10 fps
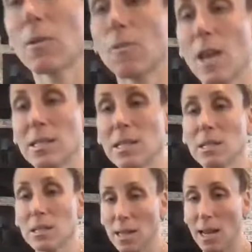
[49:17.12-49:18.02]
Facing
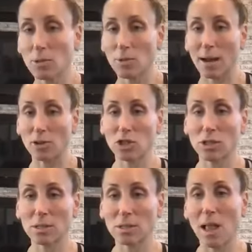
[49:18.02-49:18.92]
the same direction,
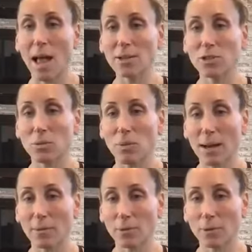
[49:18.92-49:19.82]
just slide your
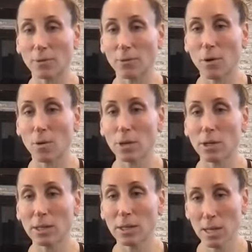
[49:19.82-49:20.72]
right foot
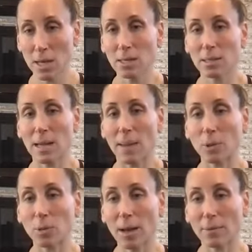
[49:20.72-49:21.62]
forward. Step
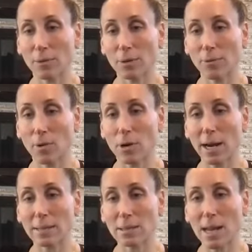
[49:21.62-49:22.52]
your right foot forward
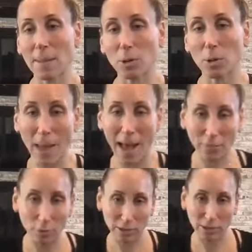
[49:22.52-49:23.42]
and step your back
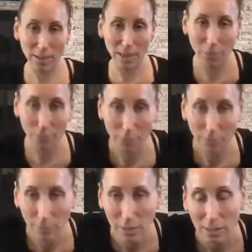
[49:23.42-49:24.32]
foot in about 3
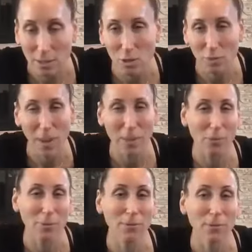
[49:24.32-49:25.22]
feet. So you're about
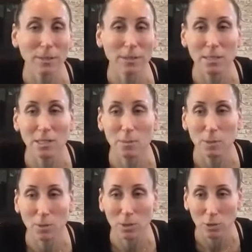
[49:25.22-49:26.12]
3 feet distance
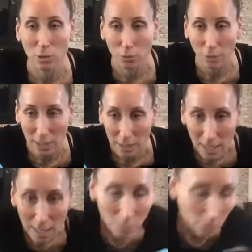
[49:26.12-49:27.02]
between your 2 feet.
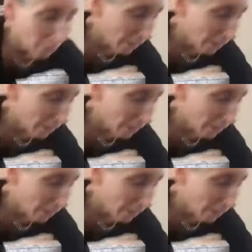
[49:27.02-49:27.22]
Bring your